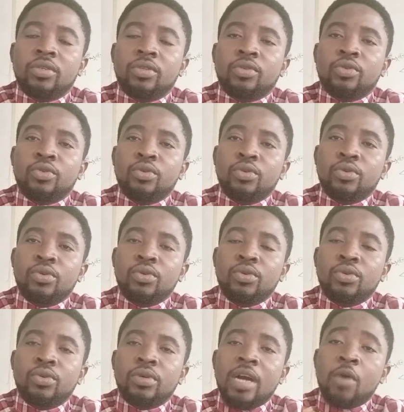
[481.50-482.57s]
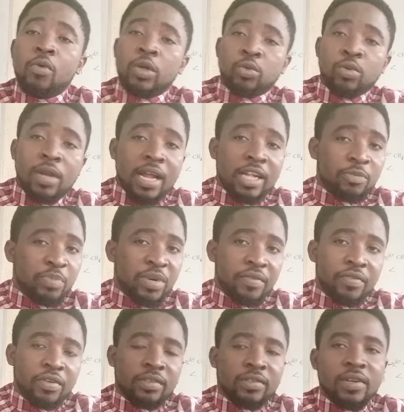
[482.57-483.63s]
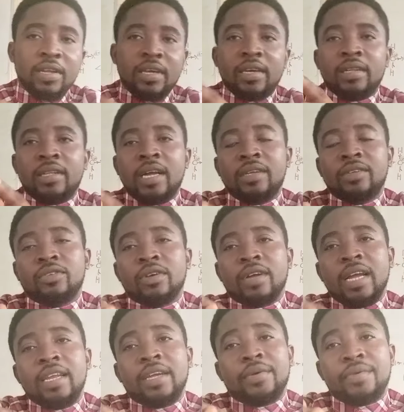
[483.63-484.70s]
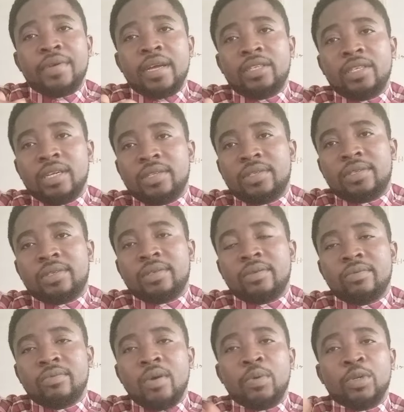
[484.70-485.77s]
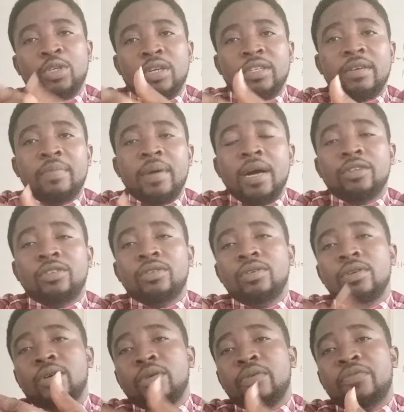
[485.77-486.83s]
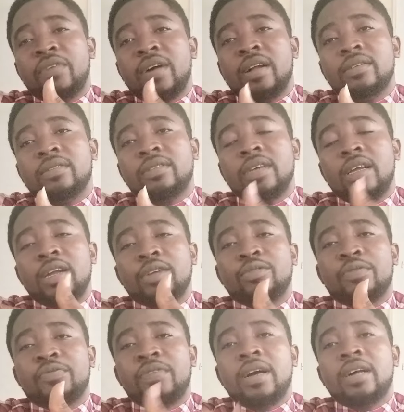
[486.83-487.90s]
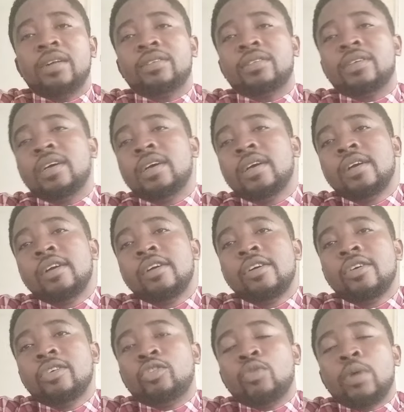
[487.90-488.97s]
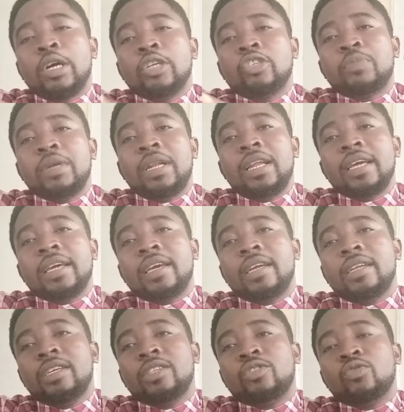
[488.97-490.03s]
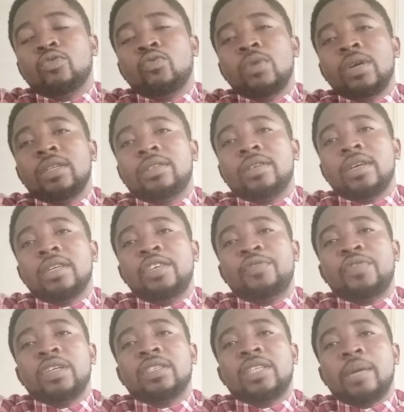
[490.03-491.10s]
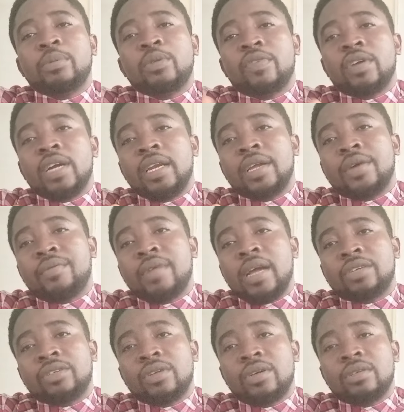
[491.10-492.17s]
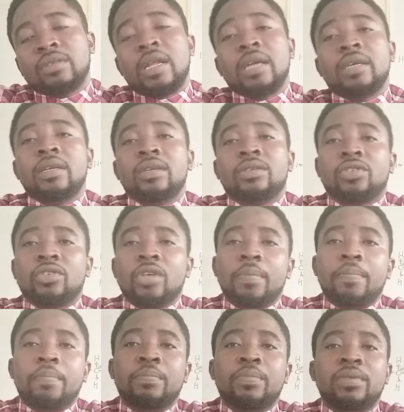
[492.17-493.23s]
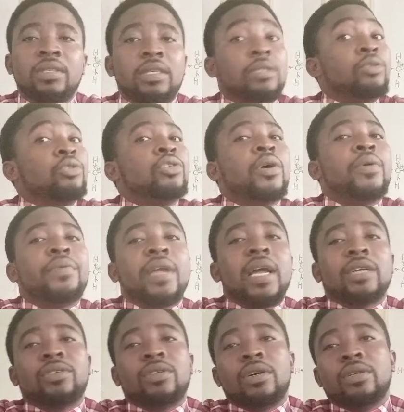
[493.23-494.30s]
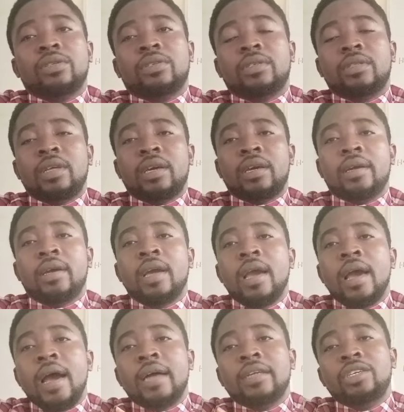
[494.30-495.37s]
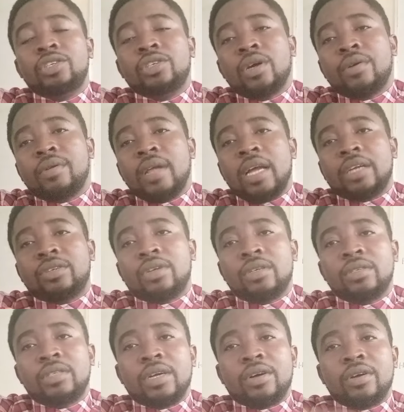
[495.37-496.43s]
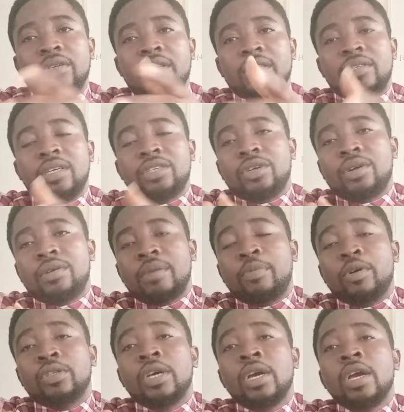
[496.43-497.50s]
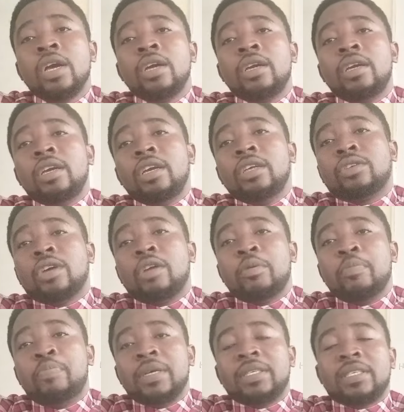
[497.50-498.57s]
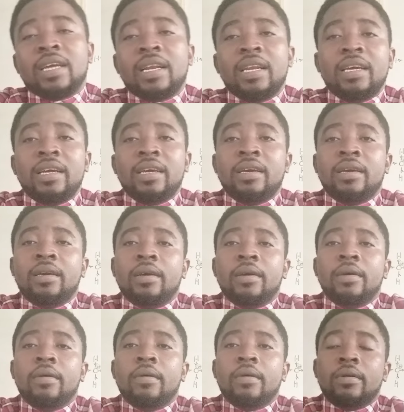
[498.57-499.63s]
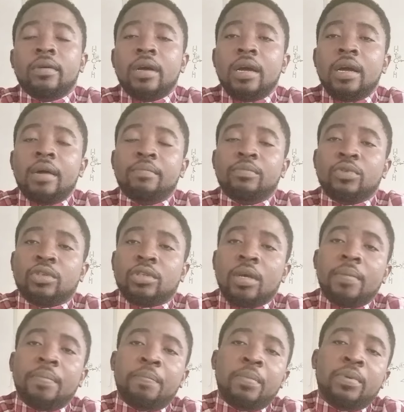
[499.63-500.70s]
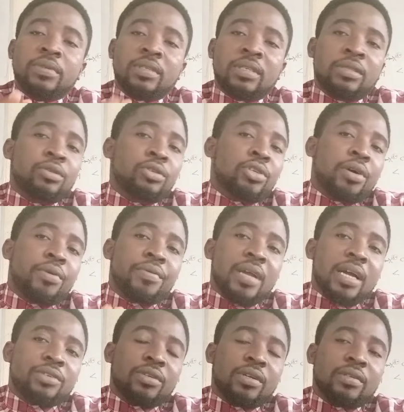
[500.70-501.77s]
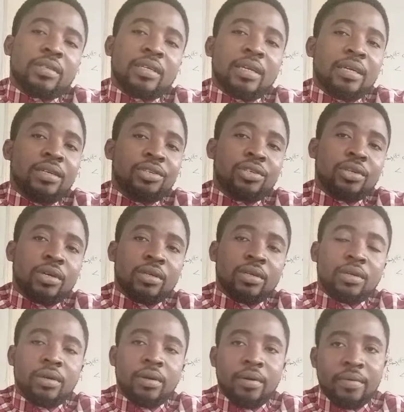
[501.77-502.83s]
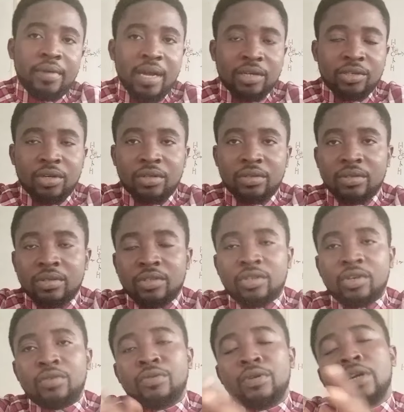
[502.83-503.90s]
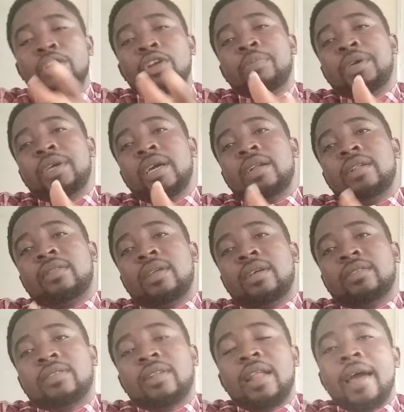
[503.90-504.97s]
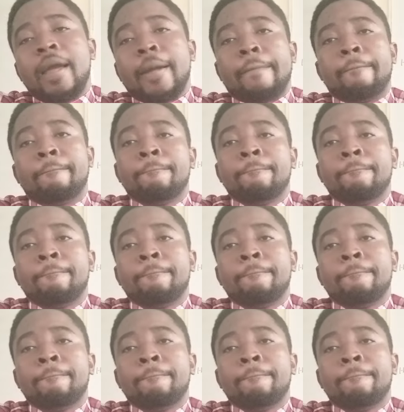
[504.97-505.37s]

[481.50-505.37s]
to what we learned previously, that is organic reagents, where we talked about nucleophiles, electrophiles. So we're going to be linking it with different types of organic reactions, like the substitution reactions, the addition reactions, the condensation, but it's going to be basically substitution reactions and addition reactions. So you're going to be hearing things like,